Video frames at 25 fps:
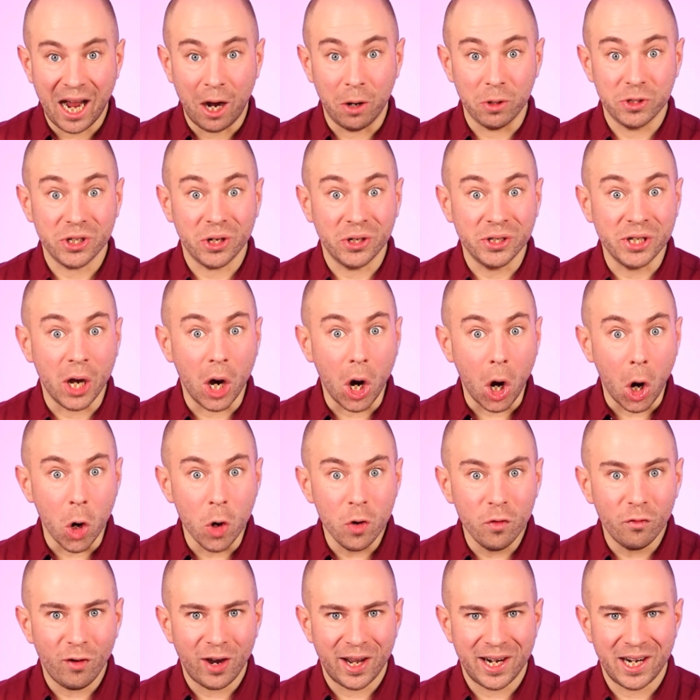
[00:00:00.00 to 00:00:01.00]
out on your
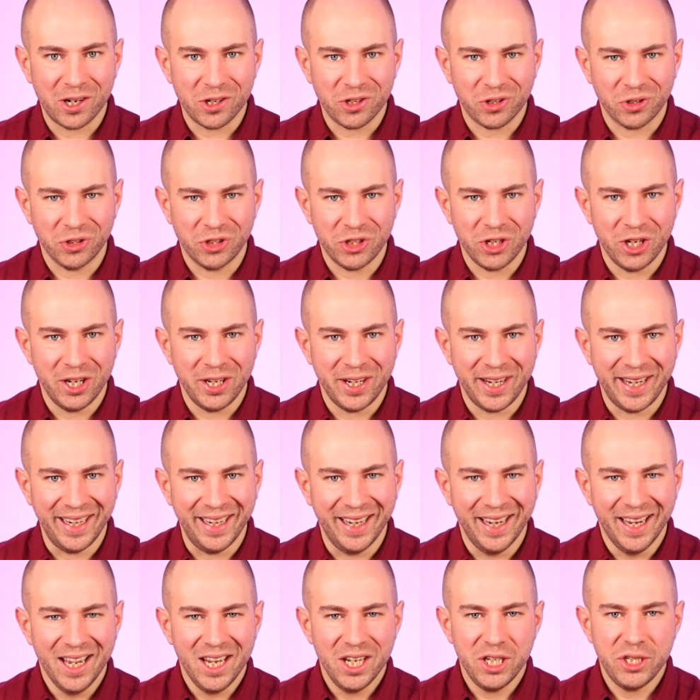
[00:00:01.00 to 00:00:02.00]
own financial
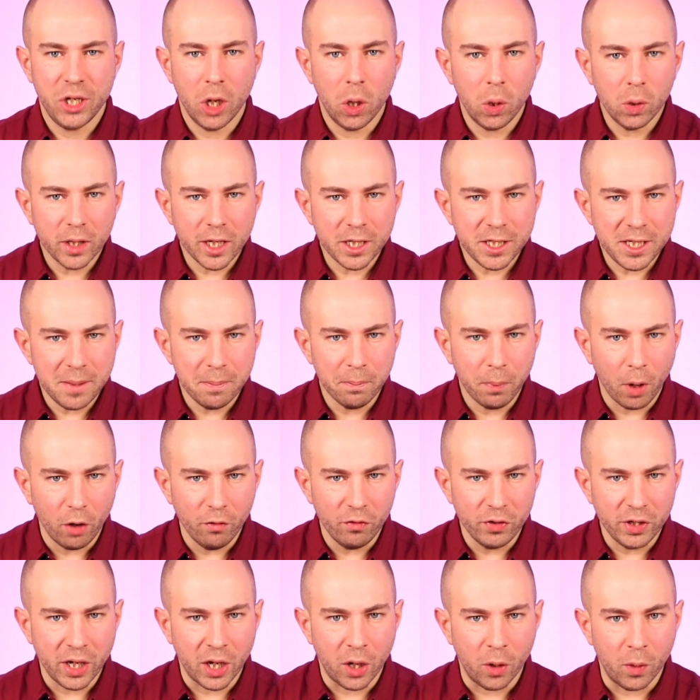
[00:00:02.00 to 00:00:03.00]
journey, don't let it
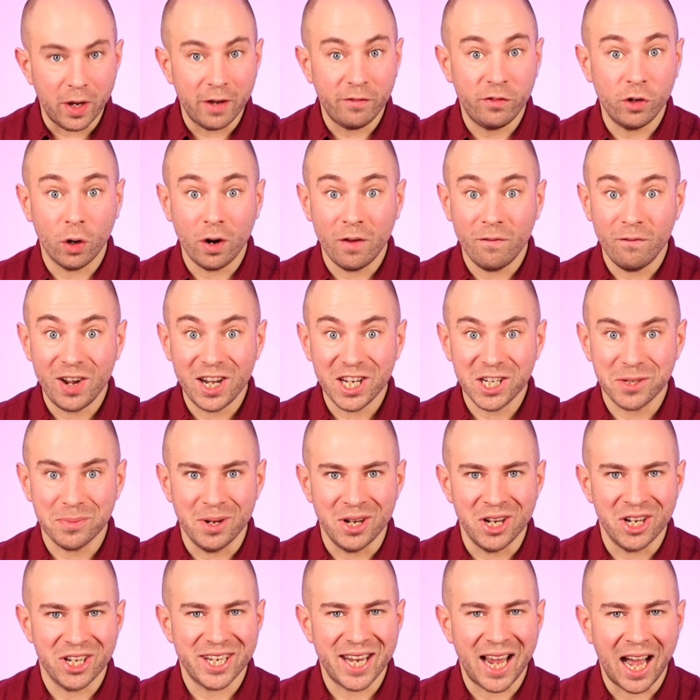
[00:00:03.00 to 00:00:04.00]
bother you if your
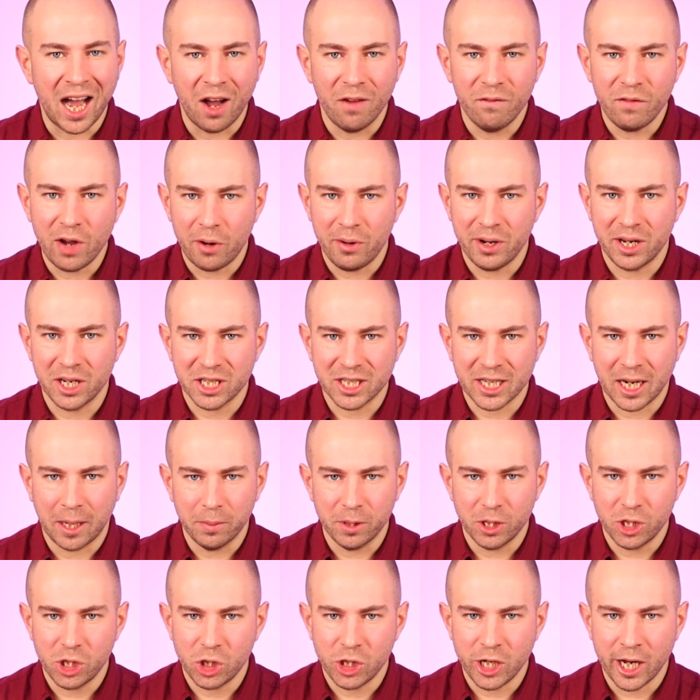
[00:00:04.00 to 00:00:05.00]
investments aren't very
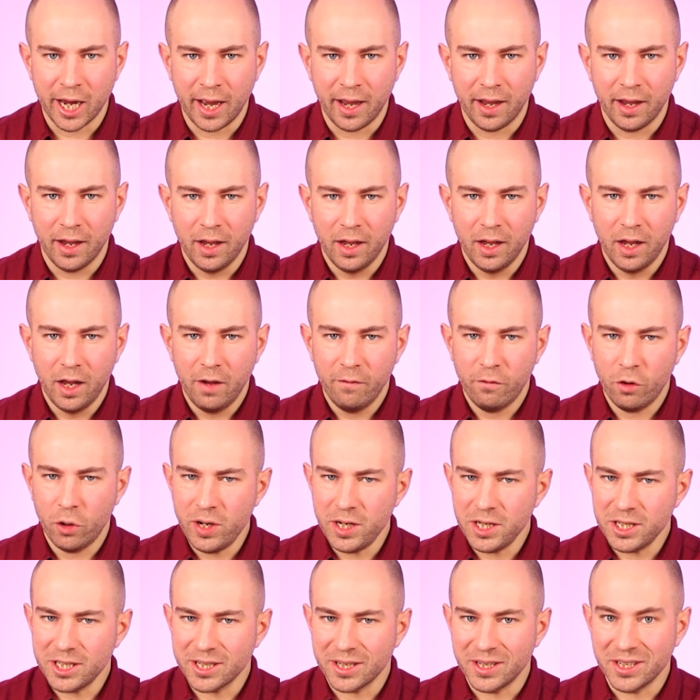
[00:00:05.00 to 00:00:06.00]
established yet. For
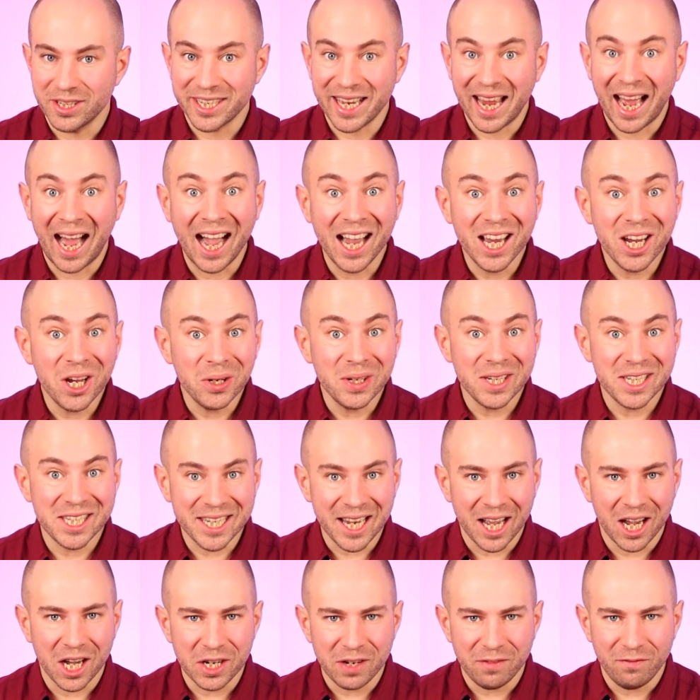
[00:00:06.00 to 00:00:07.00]
instance, I only
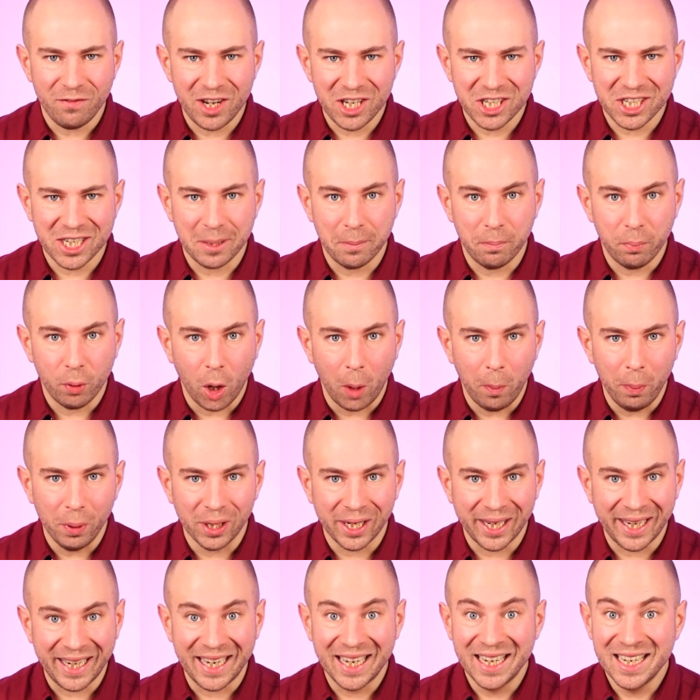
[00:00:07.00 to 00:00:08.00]
started investing
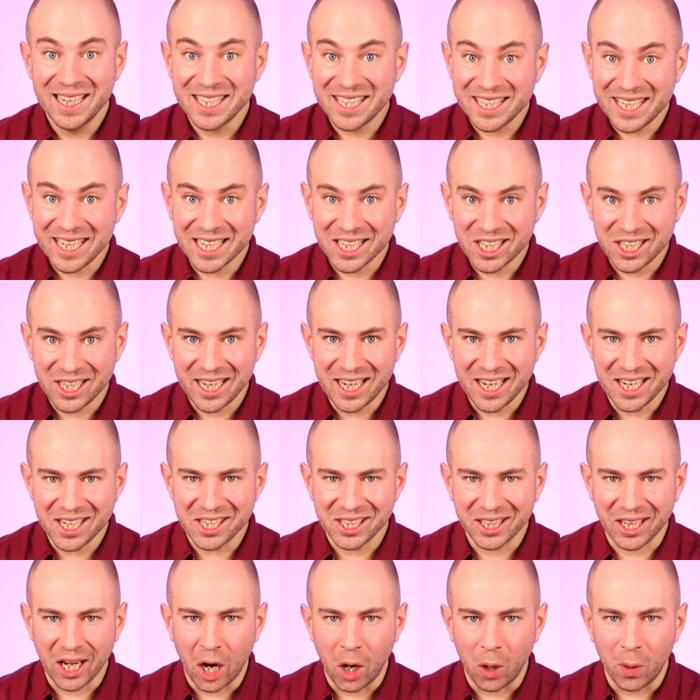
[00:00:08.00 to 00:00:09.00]
properly six years
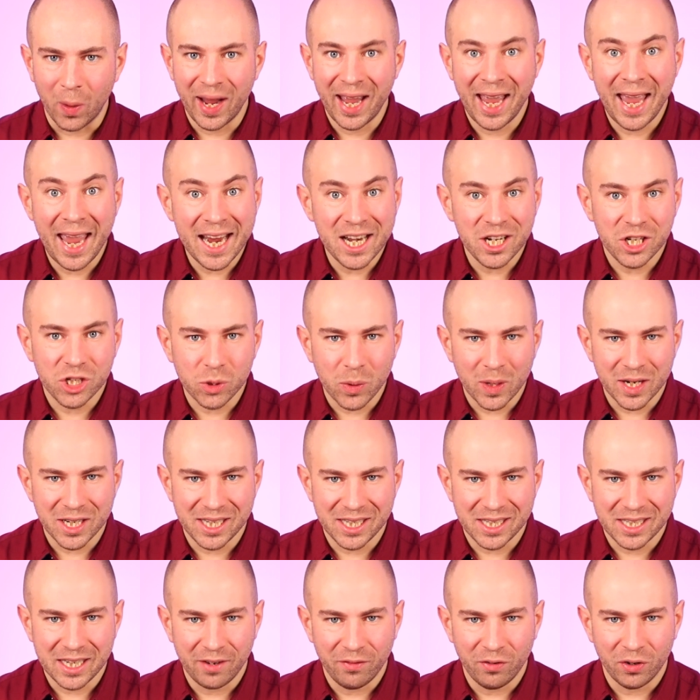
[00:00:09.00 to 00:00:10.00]
ago at age
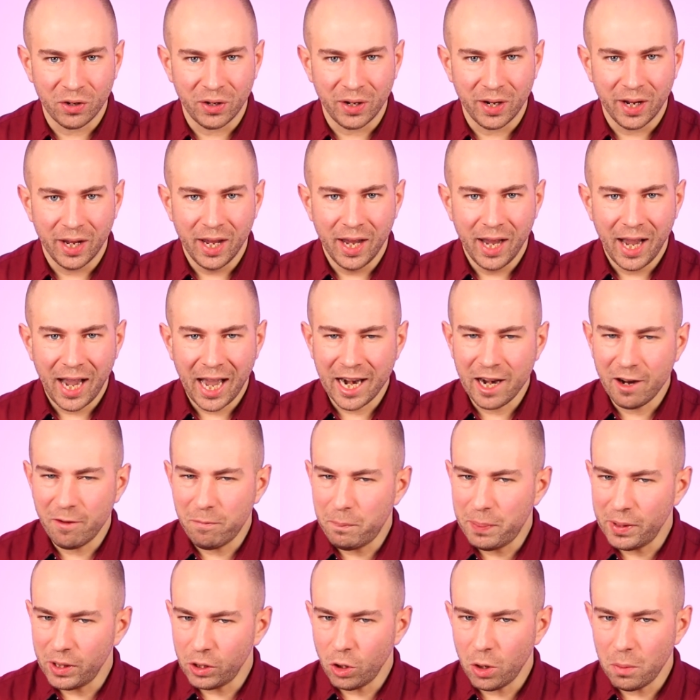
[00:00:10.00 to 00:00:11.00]
twenty-seven, and
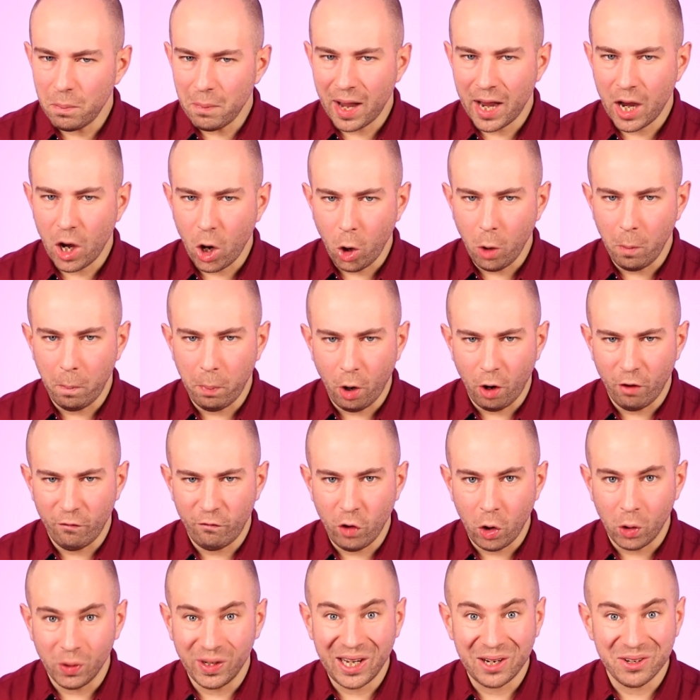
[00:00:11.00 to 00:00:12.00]
I've built up my whole
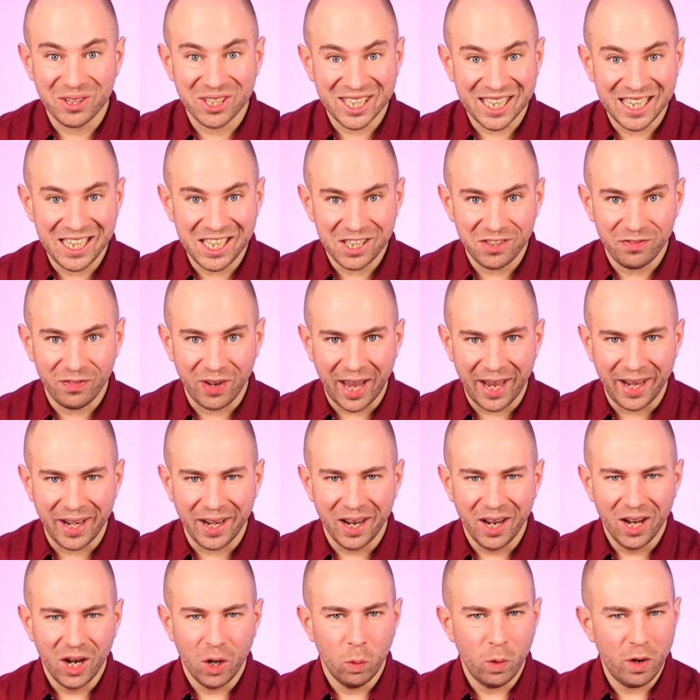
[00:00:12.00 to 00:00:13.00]
portfolio since then
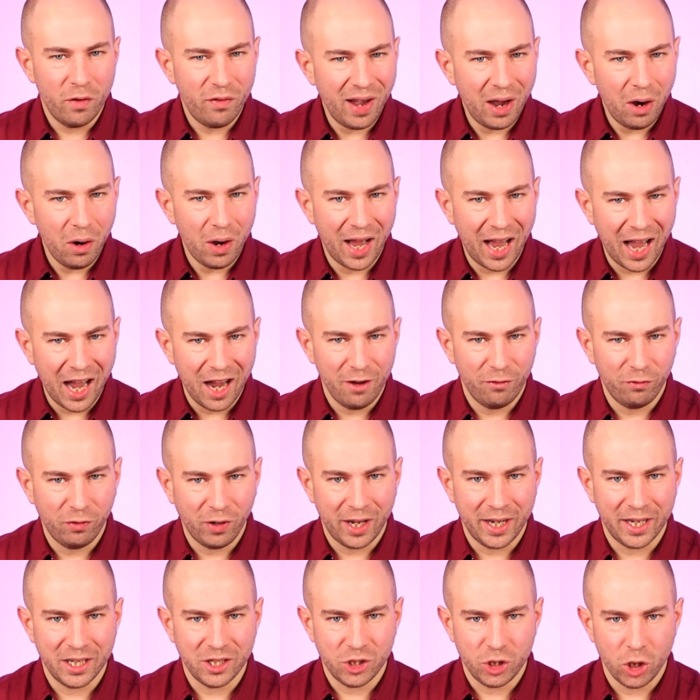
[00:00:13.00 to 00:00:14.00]
without a
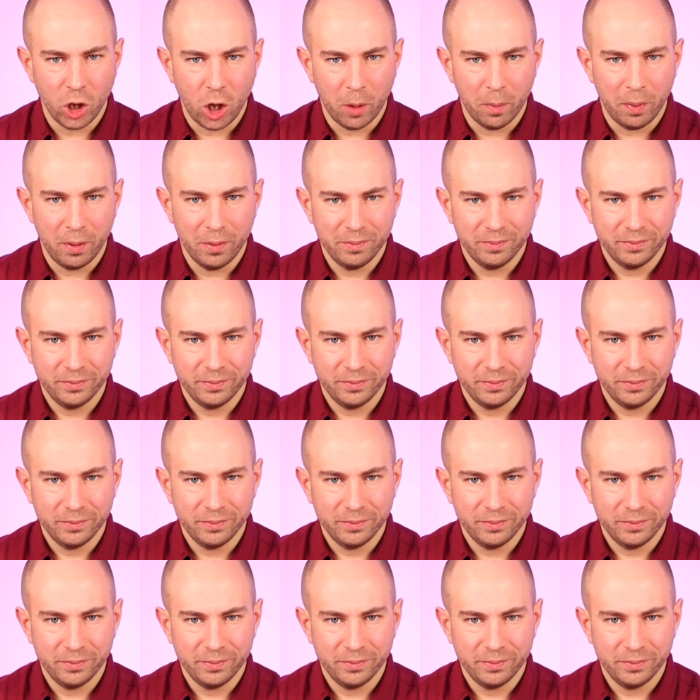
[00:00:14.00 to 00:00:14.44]
high-flying job.